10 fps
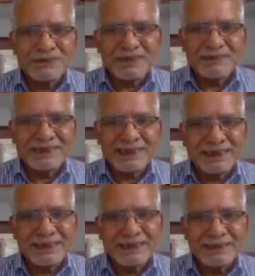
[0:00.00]
would have been
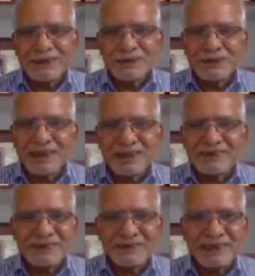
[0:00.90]
there, would
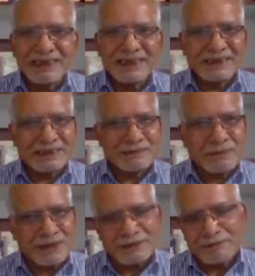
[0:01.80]
have invented that model.